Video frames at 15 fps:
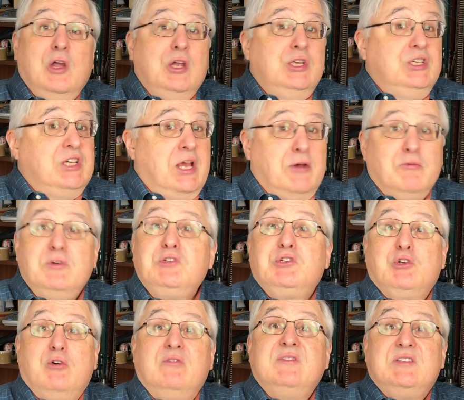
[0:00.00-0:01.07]
general
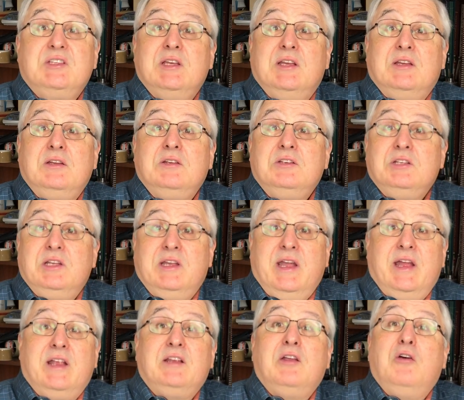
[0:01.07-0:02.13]
servicing to
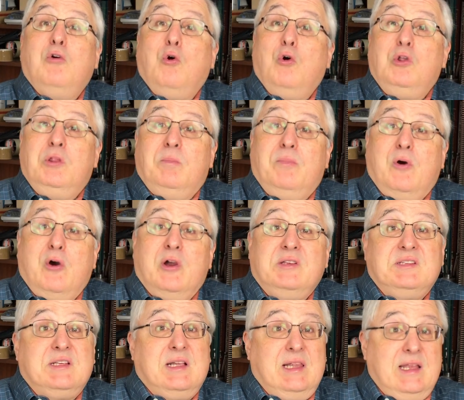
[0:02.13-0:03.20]
get all the parts
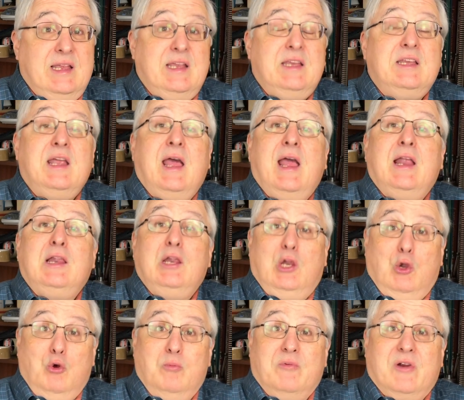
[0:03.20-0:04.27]
cleaned and
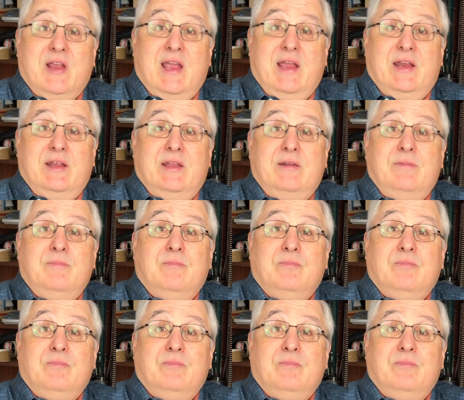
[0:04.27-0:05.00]
lubricated,